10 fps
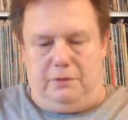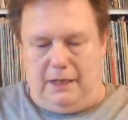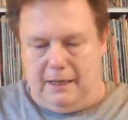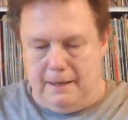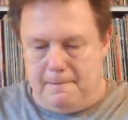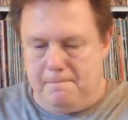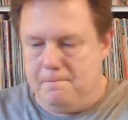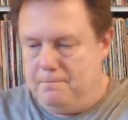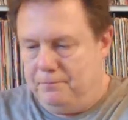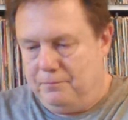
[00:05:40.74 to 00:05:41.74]

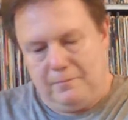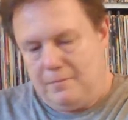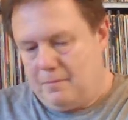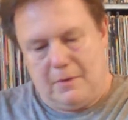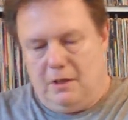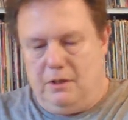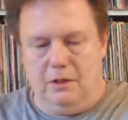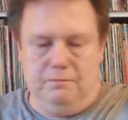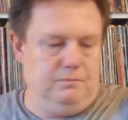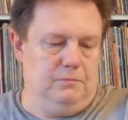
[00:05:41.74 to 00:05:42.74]

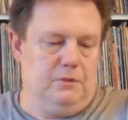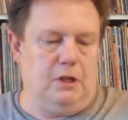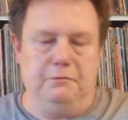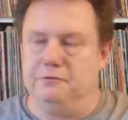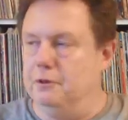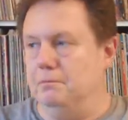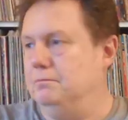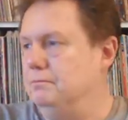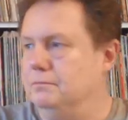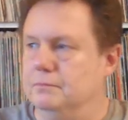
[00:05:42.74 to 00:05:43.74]
that come from
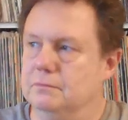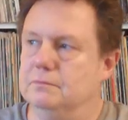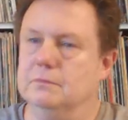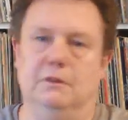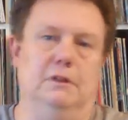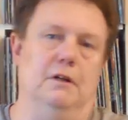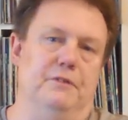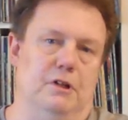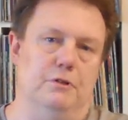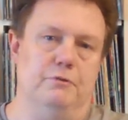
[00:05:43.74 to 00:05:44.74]
other
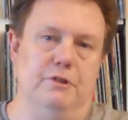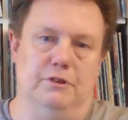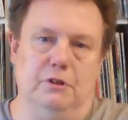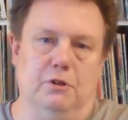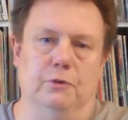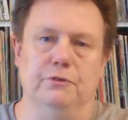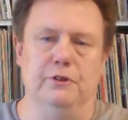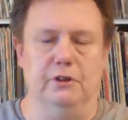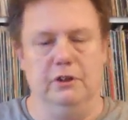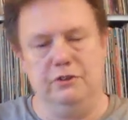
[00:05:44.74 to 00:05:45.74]
countries on the
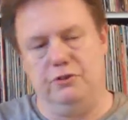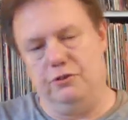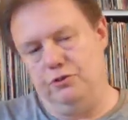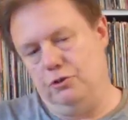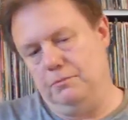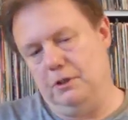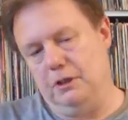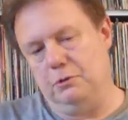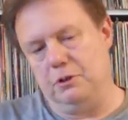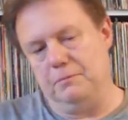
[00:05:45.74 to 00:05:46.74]
continent. I just assume that they
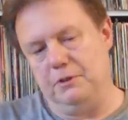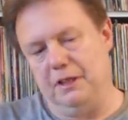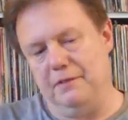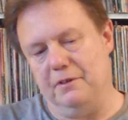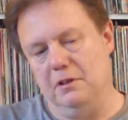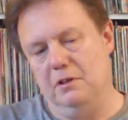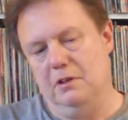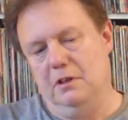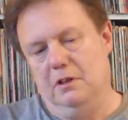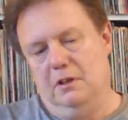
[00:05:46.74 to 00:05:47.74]
all come together
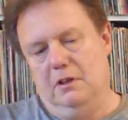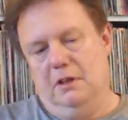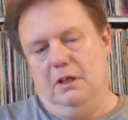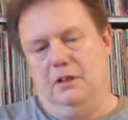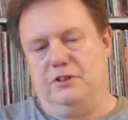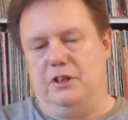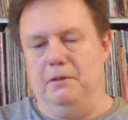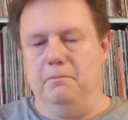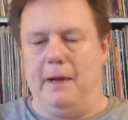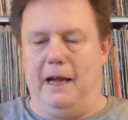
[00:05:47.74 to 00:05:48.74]
in the
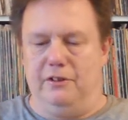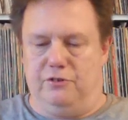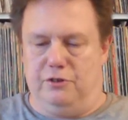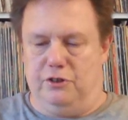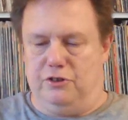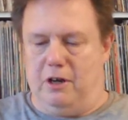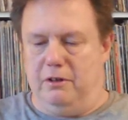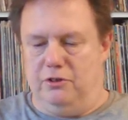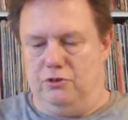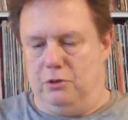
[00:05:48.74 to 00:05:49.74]
same batch to the
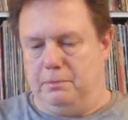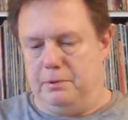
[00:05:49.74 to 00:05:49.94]
charity shop.